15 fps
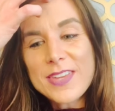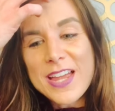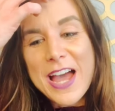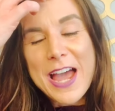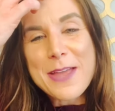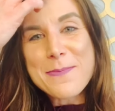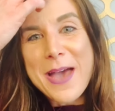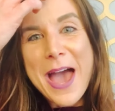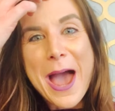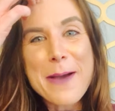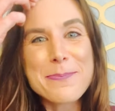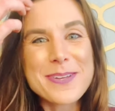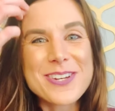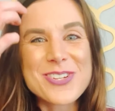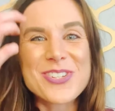I am
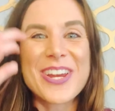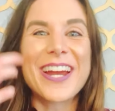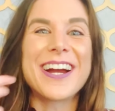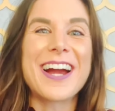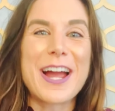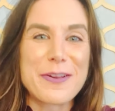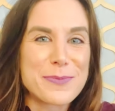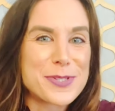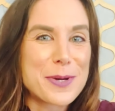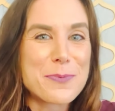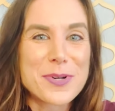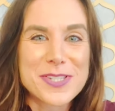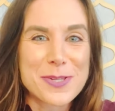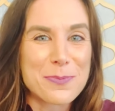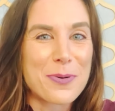happy to share. I am
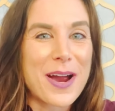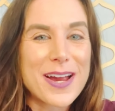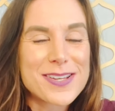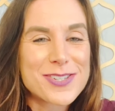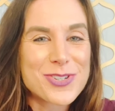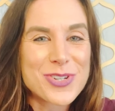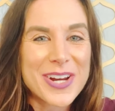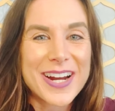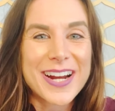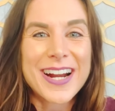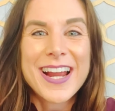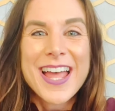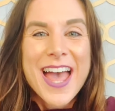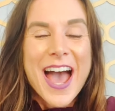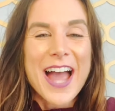somewhat surprised to share.
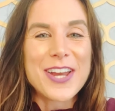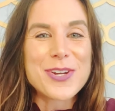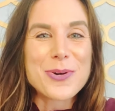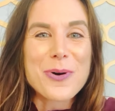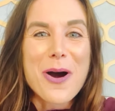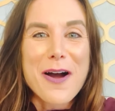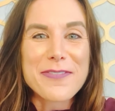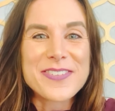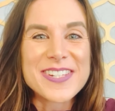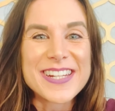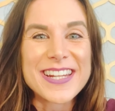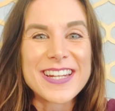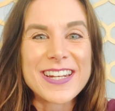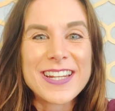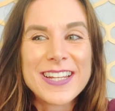I don't
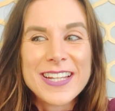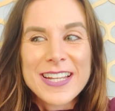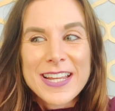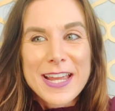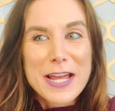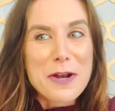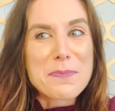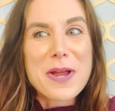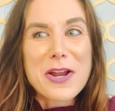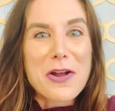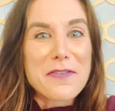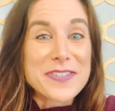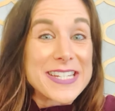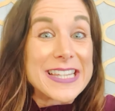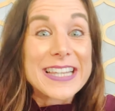often and I'm not
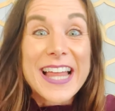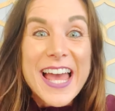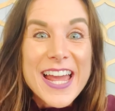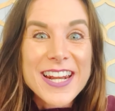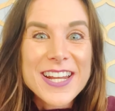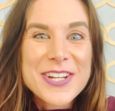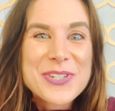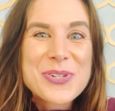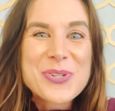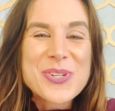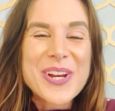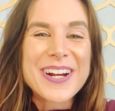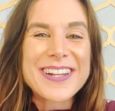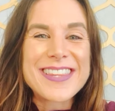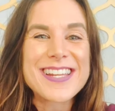often led to
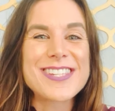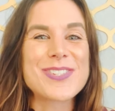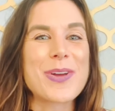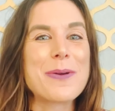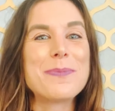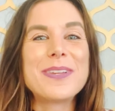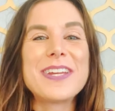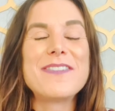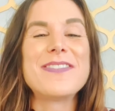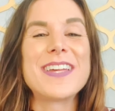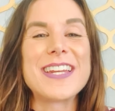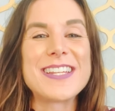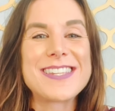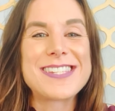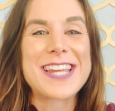share on this, so I believe that
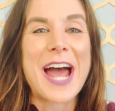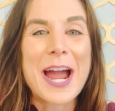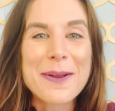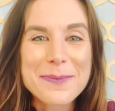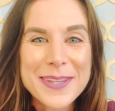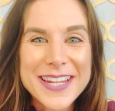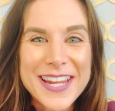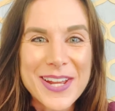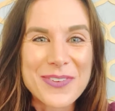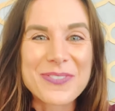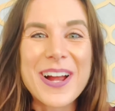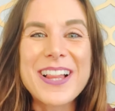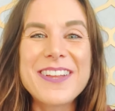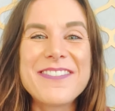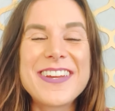it's timely and
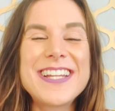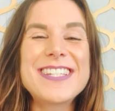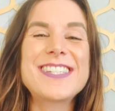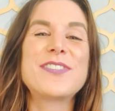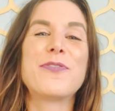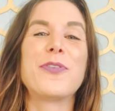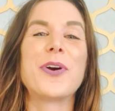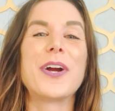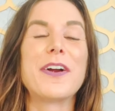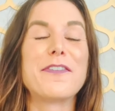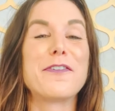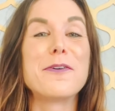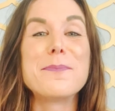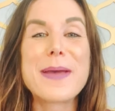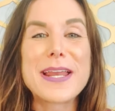relevant for,
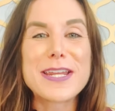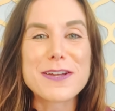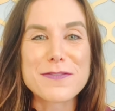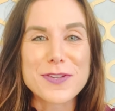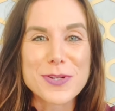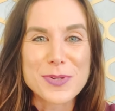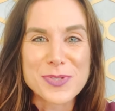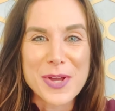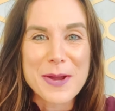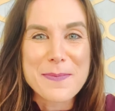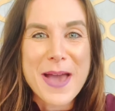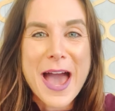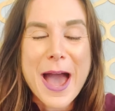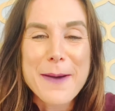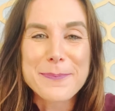for many of you, so I'm
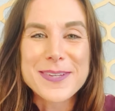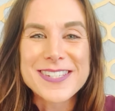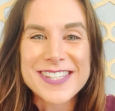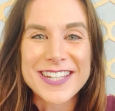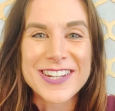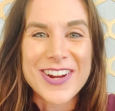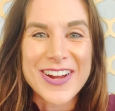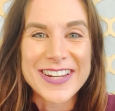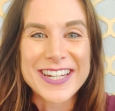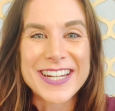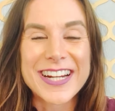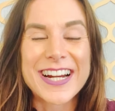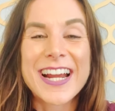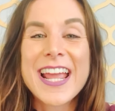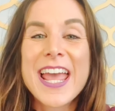happy to get on here.